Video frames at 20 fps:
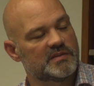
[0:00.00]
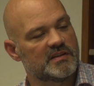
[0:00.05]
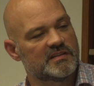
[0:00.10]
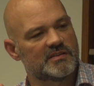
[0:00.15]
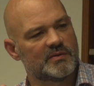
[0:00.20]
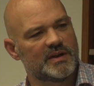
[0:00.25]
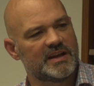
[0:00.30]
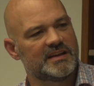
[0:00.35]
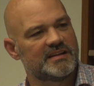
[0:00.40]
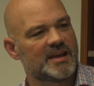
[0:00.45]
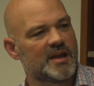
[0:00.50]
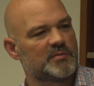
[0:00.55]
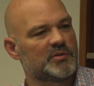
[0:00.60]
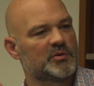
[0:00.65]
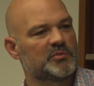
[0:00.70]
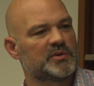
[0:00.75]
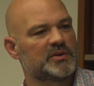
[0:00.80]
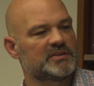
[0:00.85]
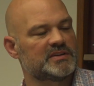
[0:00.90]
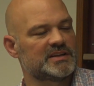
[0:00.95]
And so anytime you're
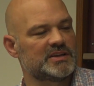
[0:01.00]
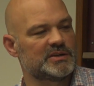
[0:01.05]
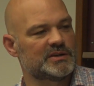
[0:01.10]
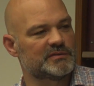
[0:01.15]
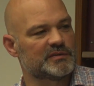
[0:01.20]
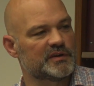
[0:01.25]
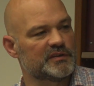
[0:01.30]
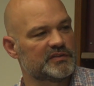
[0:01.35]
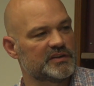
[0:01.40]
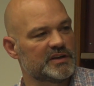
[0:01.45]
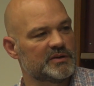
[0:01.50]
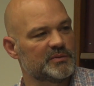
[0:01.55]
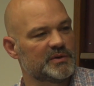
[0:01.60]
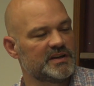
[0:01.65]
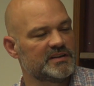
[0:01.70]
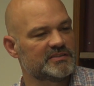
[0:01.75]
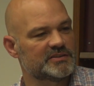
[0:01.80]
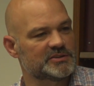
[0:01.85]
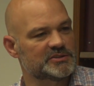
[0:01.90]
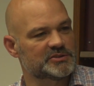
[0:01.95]
building a university
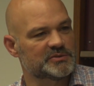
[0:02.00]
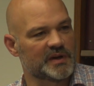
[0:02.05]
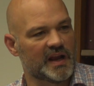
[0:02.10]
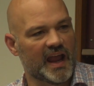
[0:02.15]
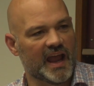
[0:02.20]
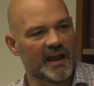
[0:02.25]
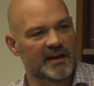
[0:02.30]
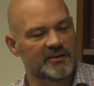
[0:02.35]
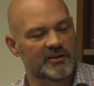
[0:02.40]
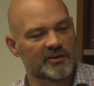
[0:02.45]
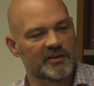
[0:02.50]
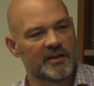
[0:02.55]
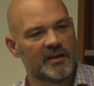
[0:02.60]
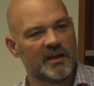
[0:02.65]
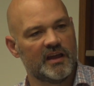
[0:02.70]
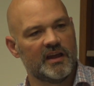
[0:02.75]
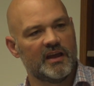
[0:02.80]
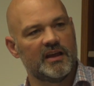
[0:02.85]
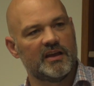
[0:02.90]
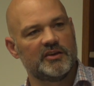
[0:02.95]
research reactor,
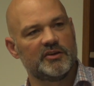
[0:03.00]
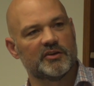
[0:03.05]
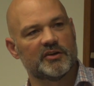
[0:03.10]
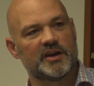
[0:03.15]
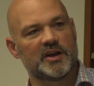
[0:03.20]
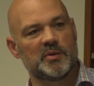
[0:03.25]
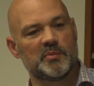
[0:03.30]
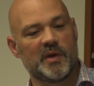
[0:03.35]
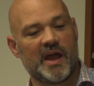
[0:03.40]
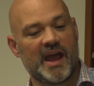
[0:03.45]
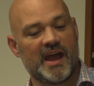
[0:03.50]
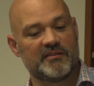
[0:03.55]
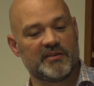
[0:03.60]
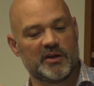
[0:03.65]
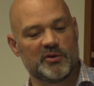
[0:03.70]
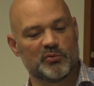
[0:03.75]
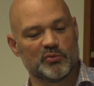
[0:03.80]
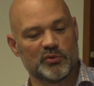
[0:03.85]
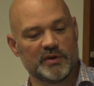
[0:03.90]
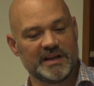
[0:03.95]
you're going to have
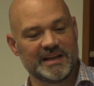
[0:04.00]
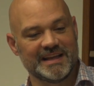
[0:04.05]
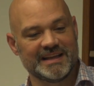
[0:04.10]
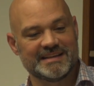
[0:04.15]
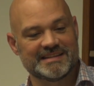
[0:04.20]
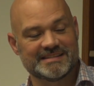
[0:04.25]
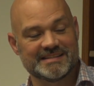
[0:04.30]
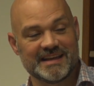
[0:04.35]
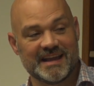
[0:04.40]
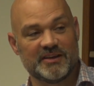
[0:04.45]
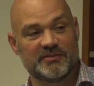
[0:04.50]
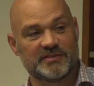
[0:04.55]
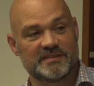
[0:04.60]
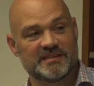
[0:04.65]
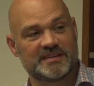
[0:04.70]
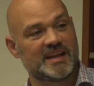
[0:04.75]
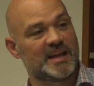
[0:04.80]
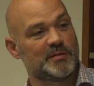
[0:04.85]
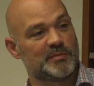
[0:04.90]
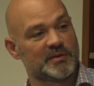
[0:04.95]
a really safe,
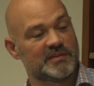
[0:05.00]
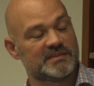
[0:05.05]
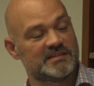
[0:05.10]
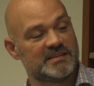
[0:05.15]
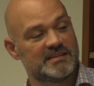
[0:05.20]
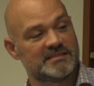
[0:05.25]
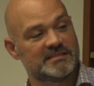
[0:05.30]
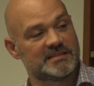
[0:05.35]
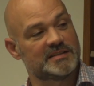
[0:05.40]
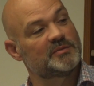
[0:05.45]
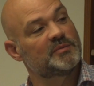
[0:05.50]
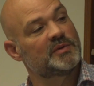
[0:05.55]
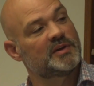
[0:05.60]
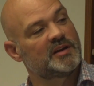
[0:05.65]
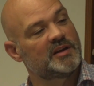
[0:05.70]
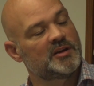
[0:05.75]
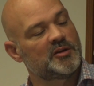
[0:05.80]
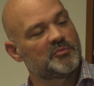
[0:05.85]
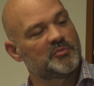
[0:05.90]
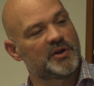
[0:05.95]
stable system,
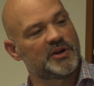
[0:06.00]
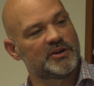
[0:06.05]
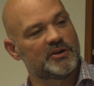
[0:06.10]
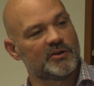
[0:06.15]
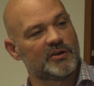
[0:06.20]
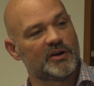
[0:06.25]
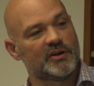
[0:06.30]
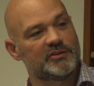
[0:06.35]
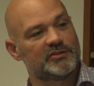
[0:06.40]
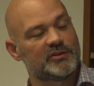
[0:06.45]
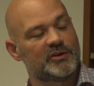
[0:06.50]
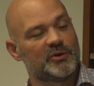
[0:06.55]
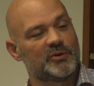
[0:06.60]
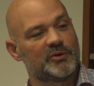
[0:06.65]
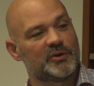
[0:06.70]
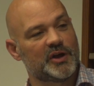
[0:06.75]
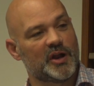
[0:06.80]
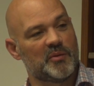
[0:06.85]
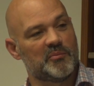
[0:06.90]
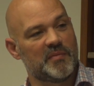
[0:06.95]
but you're also
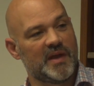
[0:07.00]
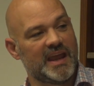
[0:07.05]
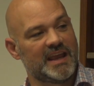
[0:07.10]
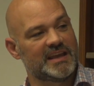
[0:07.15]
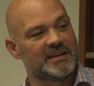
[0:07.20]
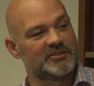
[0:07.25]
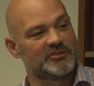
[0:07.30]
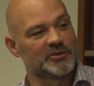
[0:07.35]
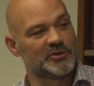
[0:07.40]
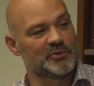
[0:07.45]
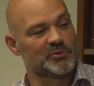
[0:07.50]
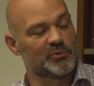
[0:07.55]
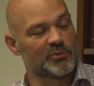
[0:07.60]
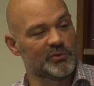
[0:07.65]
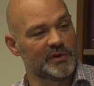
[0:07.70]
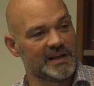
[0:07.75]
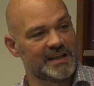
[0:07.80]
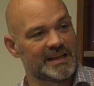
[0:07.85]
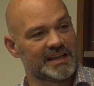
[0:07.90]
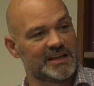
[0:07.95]
going to make it do
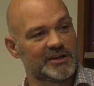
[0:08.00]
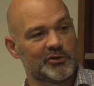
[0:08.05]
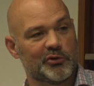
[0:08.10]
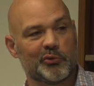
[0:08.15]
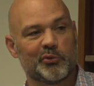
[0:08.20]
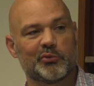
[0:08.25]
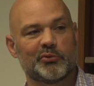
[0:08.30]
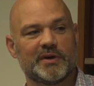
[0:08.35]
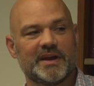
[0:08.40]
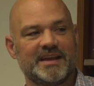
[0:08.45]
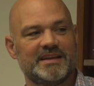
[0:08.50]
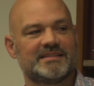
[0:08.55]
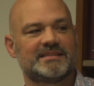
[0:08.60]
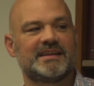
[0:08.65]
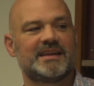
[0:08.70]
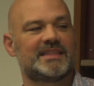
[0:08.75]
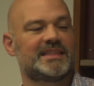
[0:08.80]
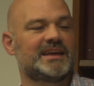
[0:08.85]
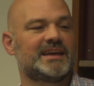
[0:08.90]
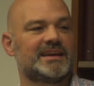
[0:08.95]
really
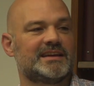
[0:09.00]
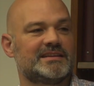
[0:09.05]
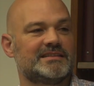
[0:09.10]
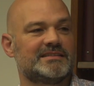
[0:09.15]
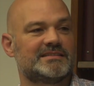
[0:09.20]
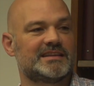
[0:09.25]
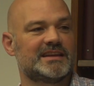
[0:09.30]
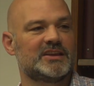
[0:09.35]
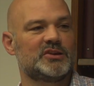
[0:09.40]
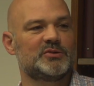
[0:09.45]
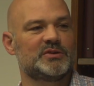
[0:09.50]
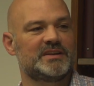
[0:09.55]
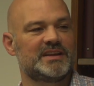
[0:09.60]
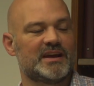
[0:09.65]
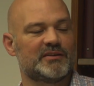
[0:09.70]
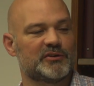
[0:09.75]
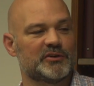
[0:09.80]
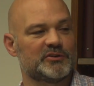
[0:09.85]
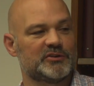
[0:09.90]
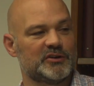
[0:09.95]
crazy things that you would
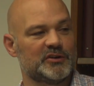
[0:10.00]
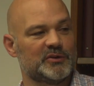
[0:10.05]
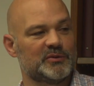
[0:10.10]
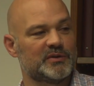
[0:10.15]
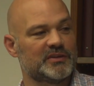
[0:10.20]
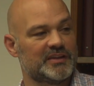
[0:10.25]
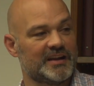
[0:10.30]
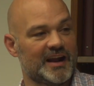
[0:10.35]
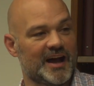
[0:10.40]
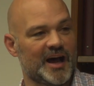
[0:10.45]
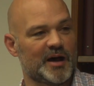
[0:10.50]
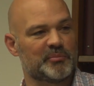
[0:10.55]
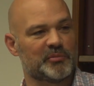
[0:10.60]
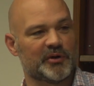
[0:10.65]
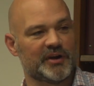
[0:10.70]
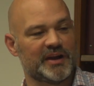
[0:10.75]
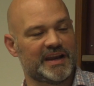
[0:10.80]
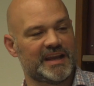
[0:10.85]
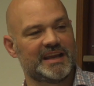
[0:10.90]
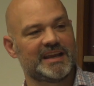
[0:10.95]
never do with an
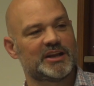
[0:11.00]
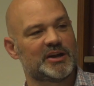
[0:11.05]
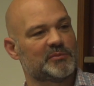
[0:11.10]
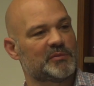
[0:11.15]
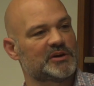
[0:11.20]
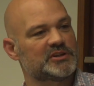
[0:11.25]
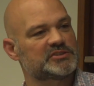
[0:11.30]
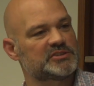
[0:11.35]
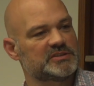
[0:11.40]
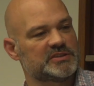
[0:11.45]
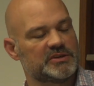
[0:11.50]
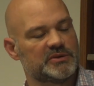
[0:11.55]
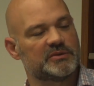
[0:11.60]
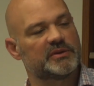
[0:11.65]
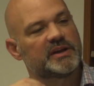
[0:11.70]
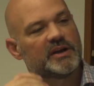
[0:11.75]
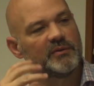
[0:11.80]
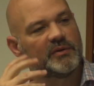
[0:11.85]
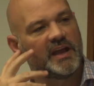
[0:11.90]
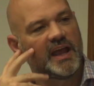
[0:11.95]
operating commercial
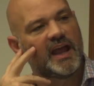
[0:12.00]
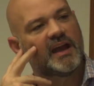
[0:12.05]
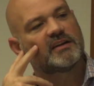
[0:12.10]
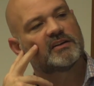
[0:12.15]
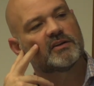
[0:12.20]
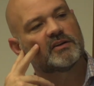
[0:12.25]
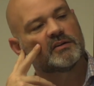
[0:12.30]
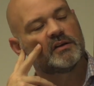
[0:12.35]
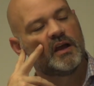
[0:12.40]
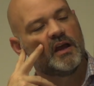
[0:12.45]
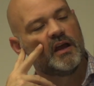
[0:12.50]
nuclear reactor.